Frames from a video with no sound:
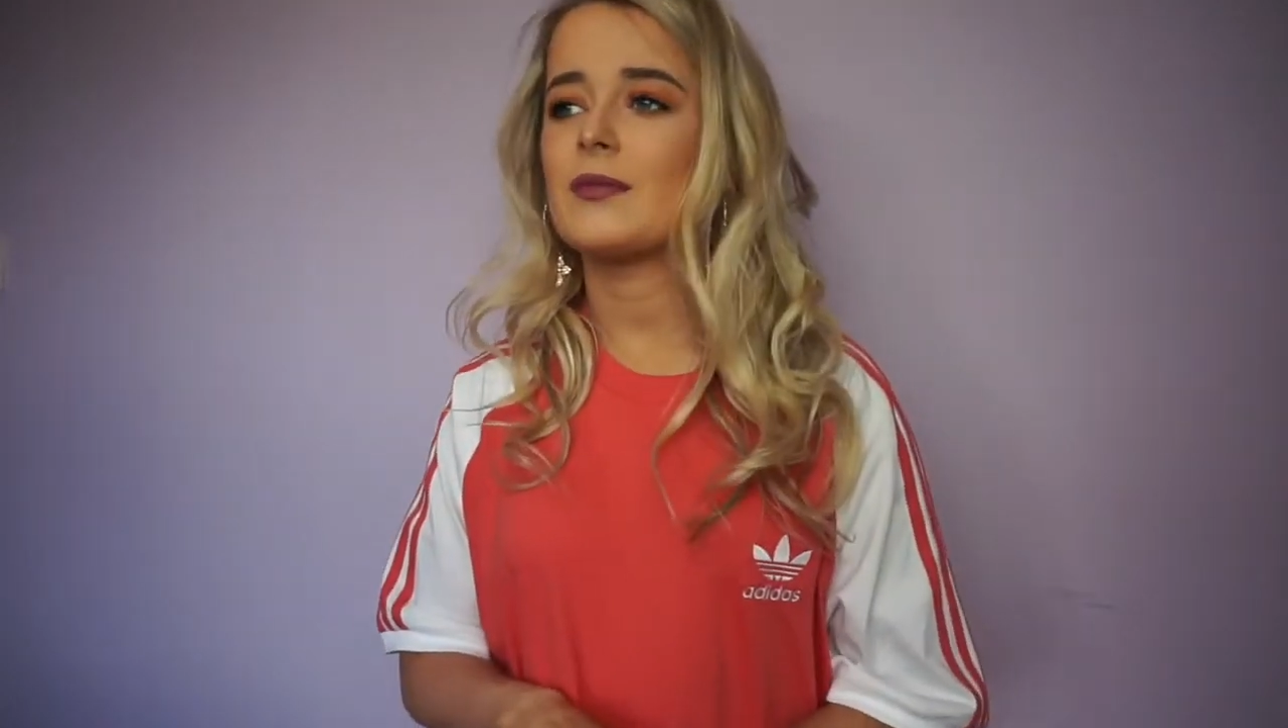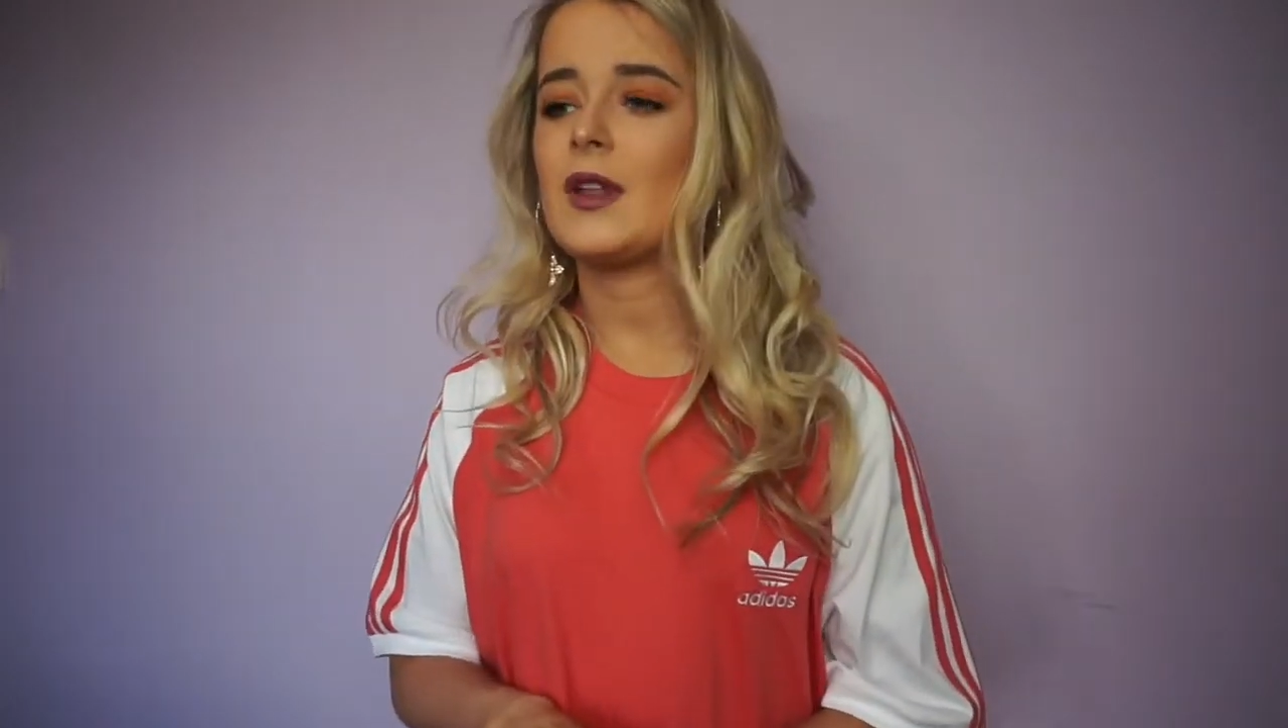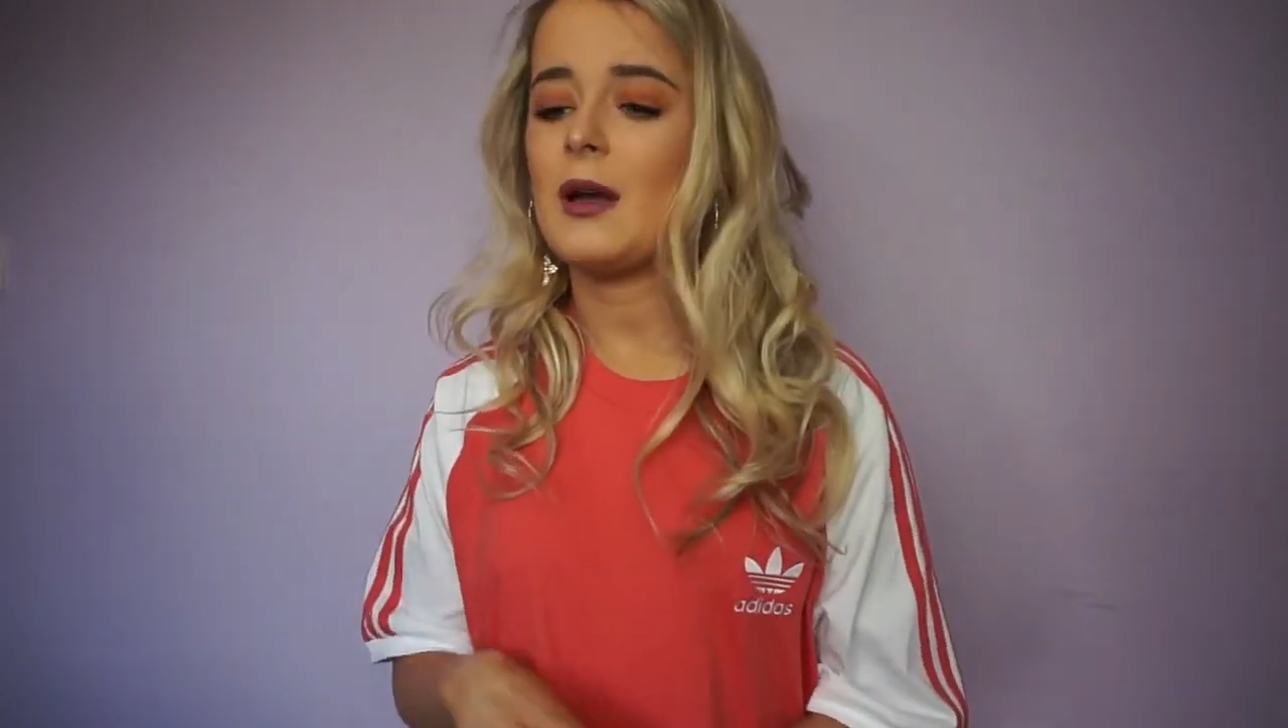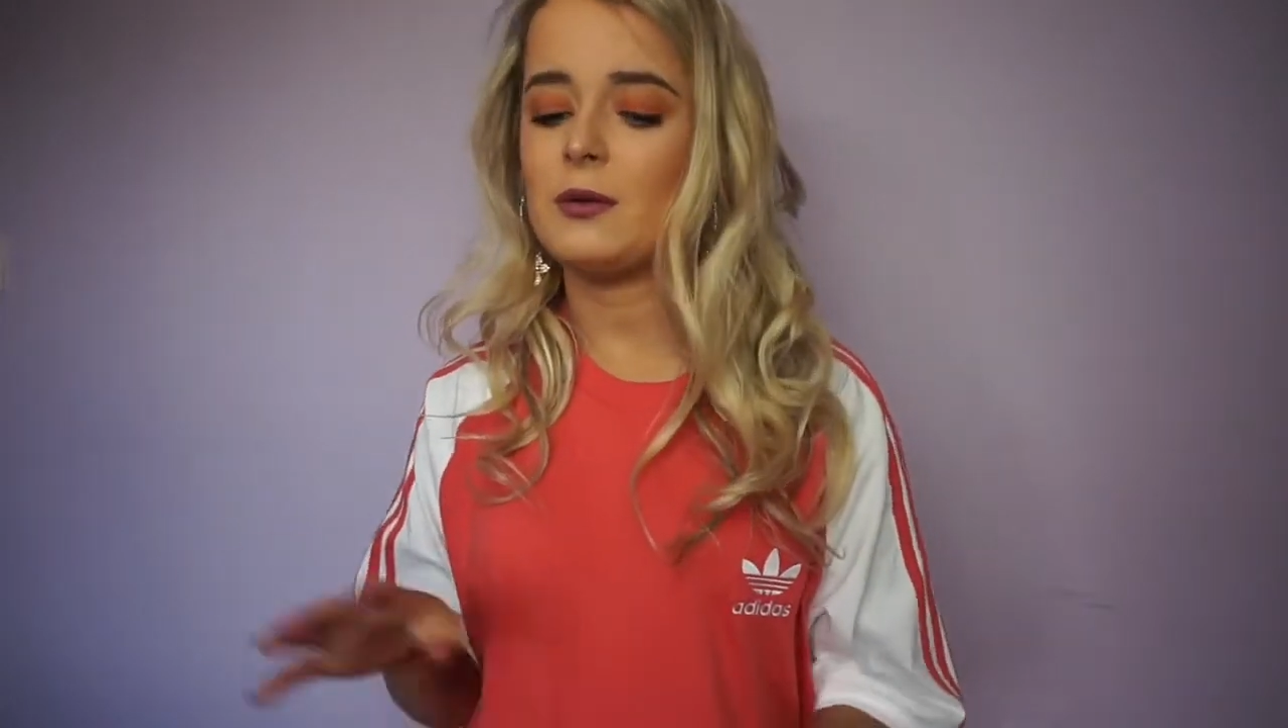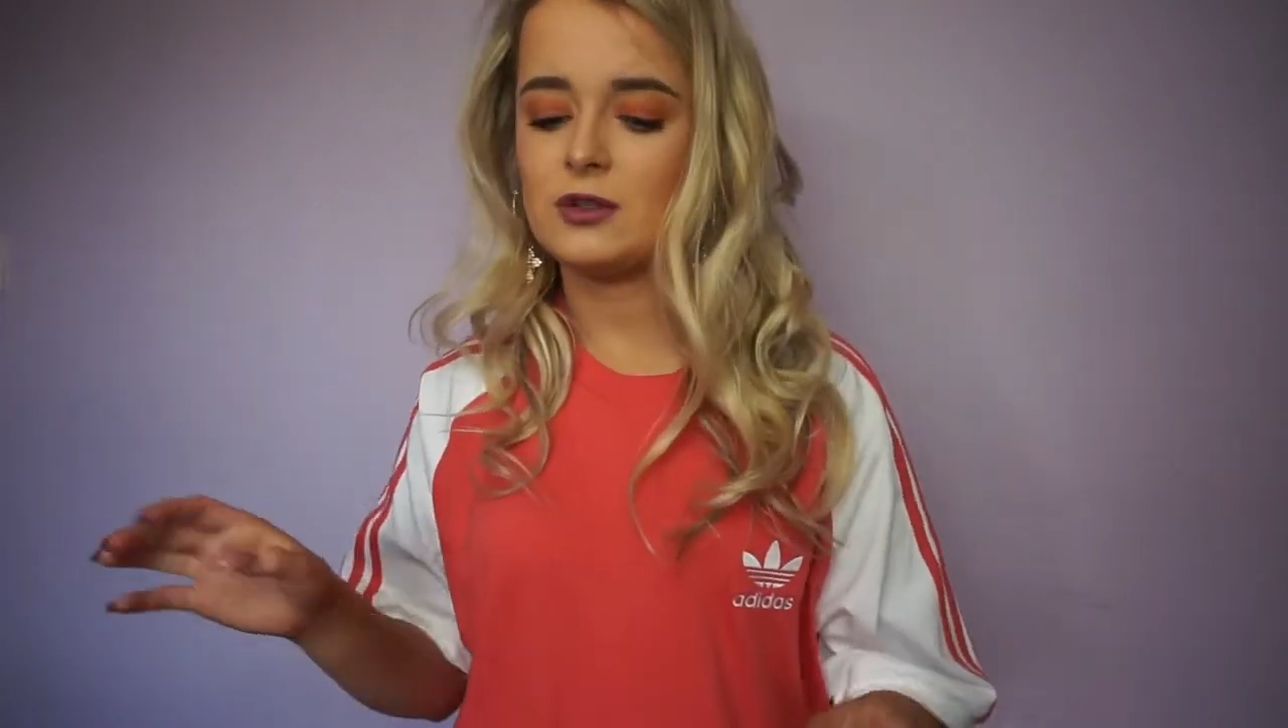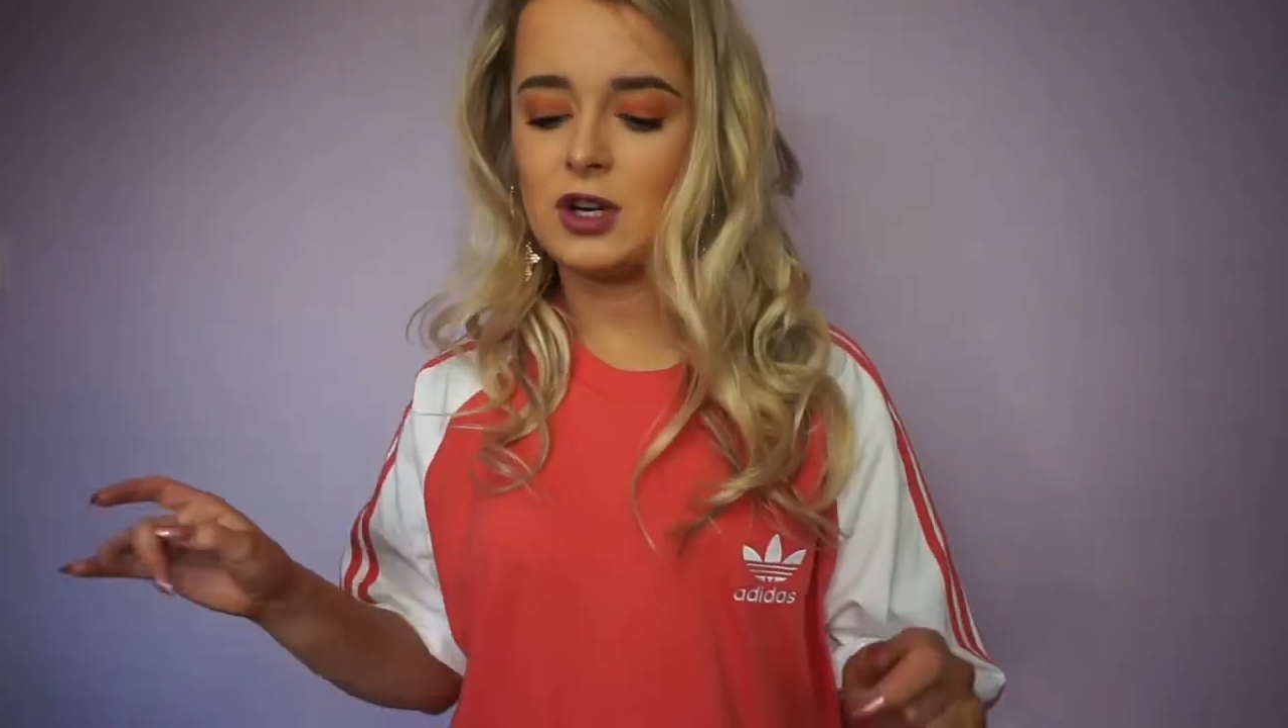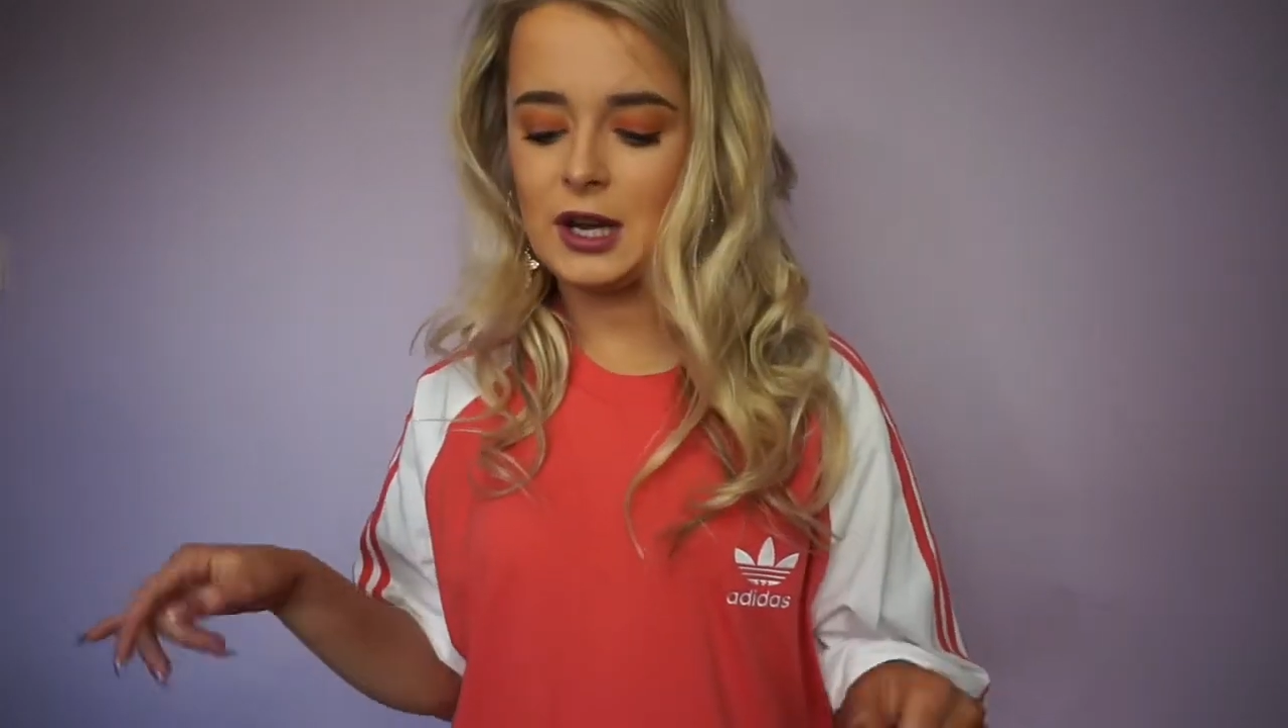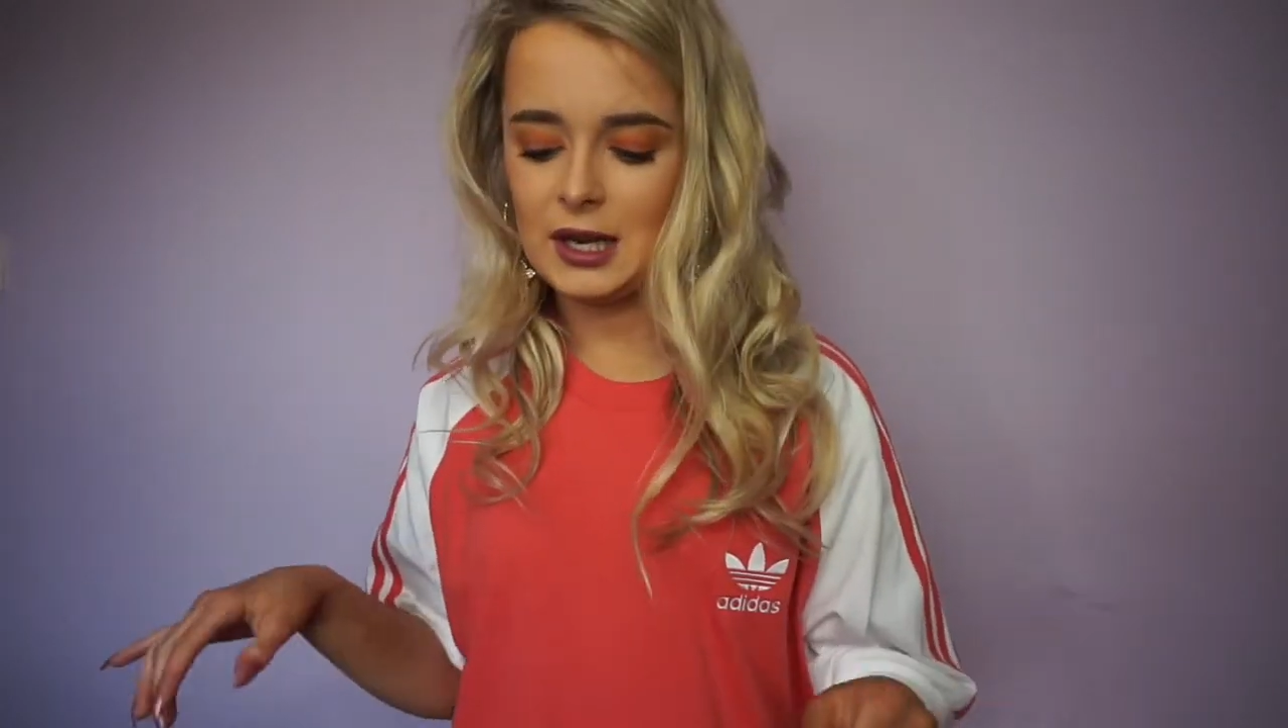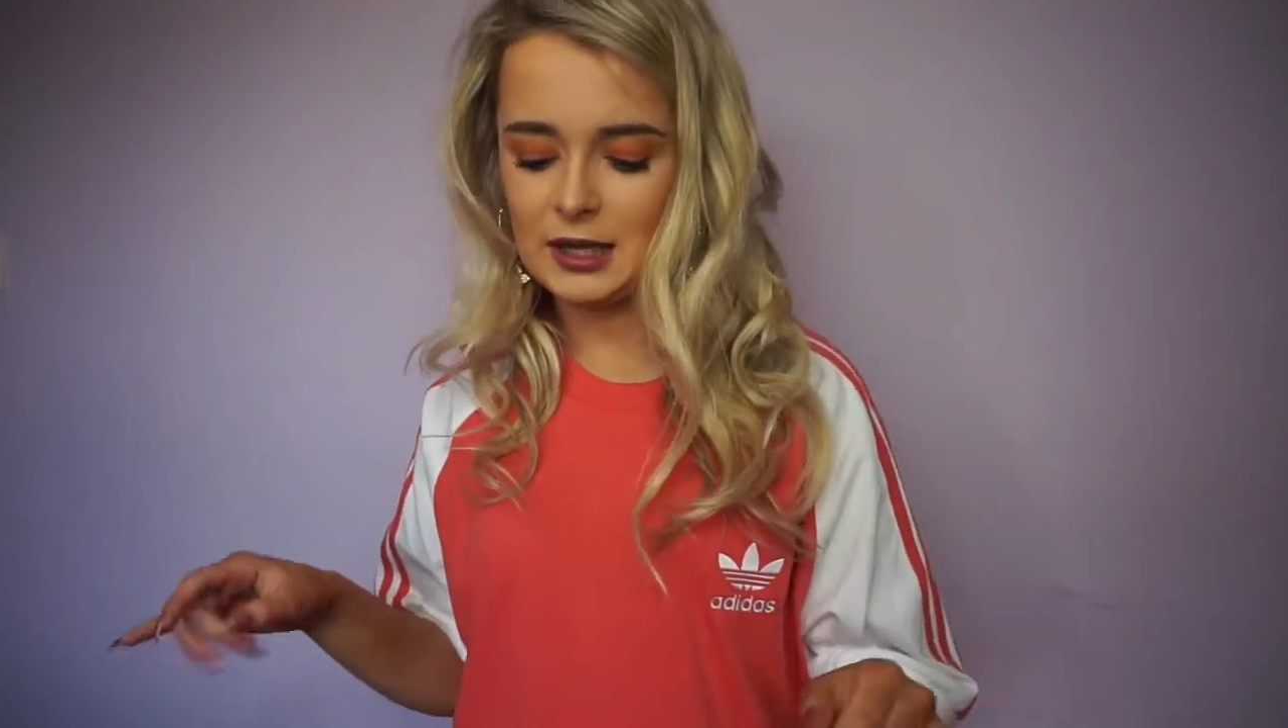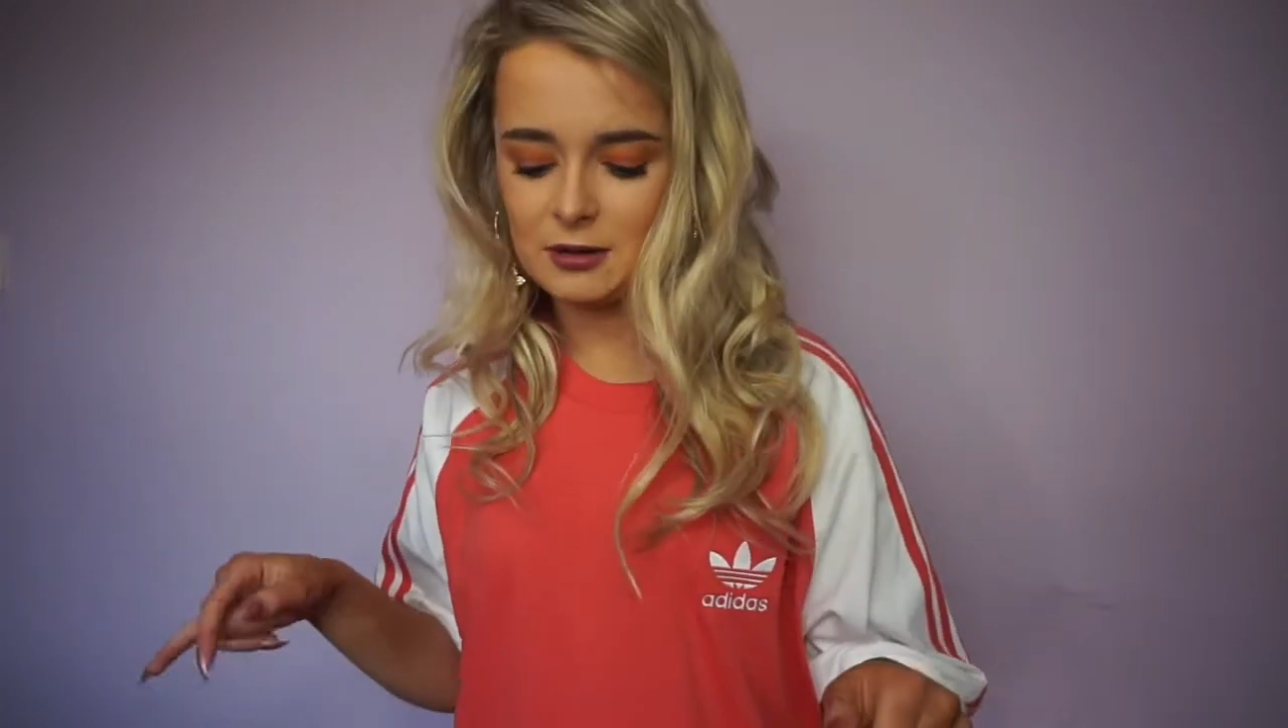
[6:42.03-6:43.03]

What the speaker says: will try and link